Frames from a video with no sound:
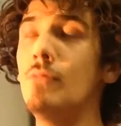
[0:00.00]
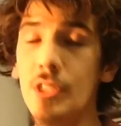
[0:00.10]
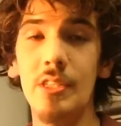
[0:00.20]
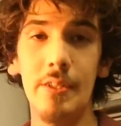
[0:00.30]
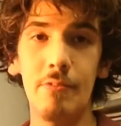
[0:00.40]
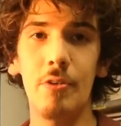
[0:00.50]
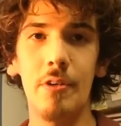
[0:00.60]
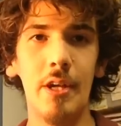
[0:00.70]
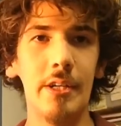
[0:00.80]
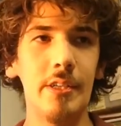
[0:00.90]
Just to give you
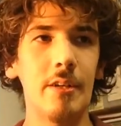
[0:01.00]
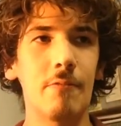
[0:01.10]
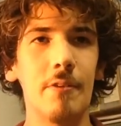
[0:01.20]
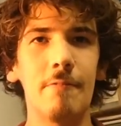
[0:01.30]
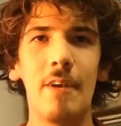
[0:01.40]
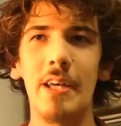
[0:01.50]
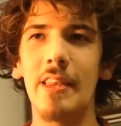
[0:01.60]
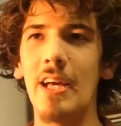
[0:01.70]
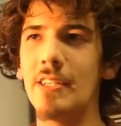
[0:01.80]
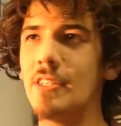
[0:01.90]
an idea for the fact
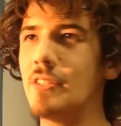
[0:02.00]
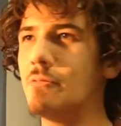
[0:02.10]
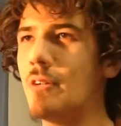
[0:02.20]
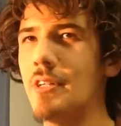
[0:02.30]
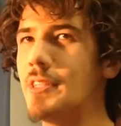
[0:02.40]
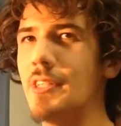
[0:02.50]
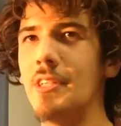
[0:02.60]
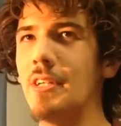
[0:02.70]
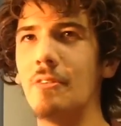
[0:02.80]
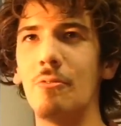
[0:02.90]
that whereas
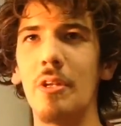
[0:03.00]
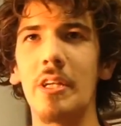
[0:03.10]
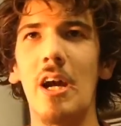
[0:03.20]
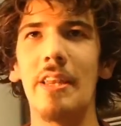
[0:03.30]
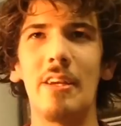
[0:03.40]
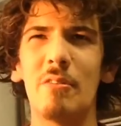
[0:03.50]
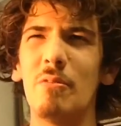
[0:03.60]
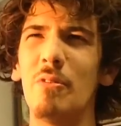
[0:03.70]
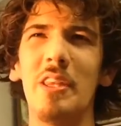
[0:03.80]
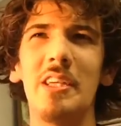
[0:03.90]
Disney haven't really gone, they're
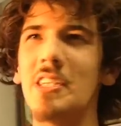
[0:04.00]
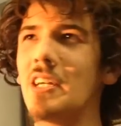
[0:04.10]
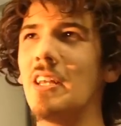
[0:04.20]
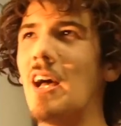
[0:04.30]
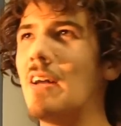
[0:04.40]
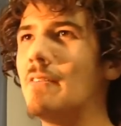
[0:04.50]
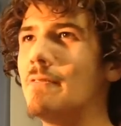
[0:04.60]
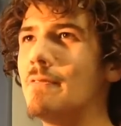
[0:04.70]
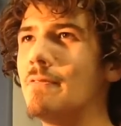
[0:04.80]
releasing a lot of,